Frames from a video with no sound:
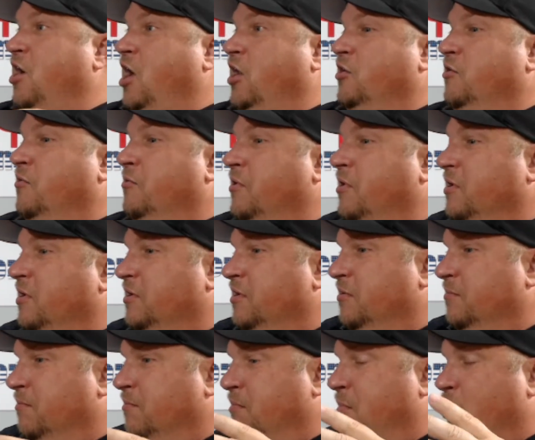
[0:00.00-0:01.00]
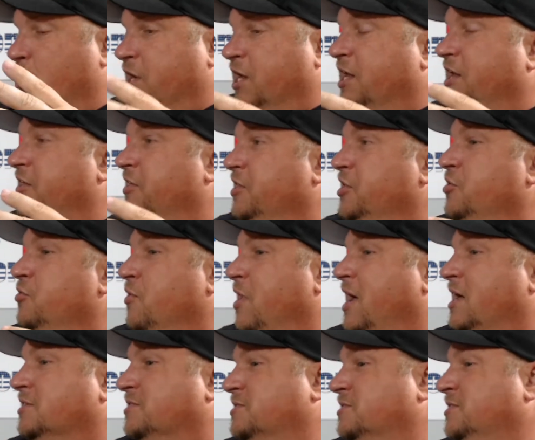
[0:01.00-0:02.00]
auto market in the
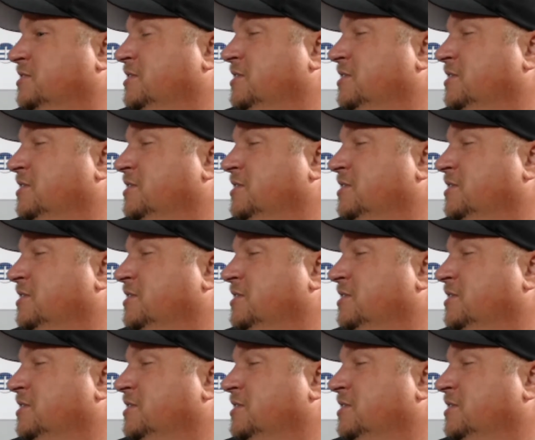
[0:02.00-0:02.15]
U.S.